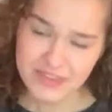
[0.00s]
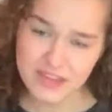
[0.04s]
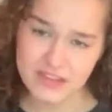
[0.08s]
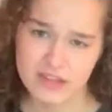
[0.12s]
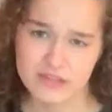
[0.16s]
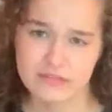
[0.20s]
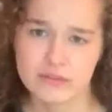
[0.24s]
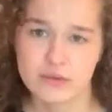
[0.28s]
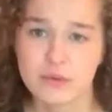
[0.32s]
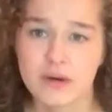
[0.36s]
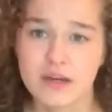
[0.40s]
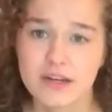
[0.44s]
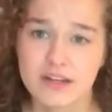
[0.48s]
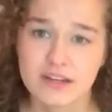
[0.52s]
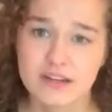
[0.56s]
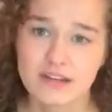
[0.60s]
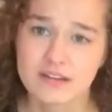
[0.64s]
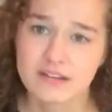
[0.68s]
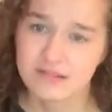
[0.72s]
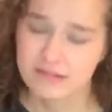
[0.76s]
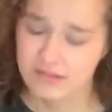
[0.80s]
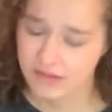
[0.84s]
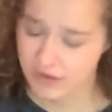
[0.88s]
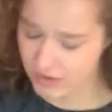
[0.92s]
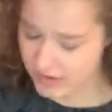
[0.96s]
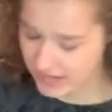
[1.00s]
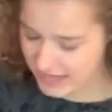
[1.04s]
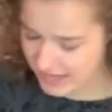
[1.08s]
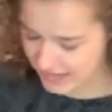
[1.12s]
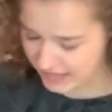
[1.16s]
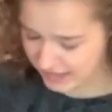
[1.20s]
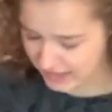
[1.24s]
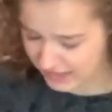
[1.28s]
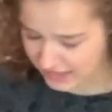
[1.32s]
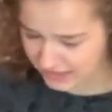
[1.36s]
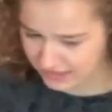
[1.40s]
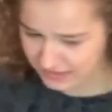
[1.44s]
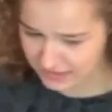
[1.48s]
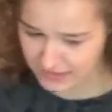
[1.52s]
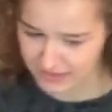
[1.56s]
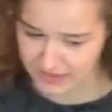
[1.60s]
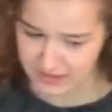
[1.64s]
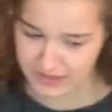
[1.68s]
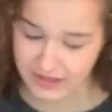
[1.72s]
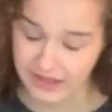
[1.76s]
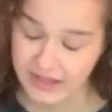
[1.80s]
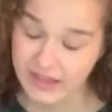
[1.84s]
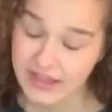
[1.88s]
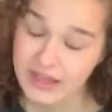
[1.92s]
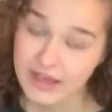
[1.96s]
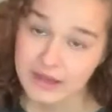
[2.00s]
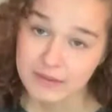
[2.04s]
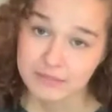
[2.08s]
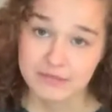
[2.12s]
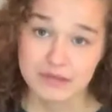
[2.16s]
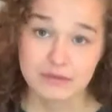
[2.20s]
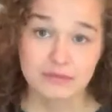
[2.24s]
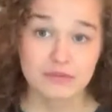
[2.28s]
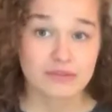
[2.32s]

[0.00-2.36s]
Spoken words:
If you want to go ahead and meet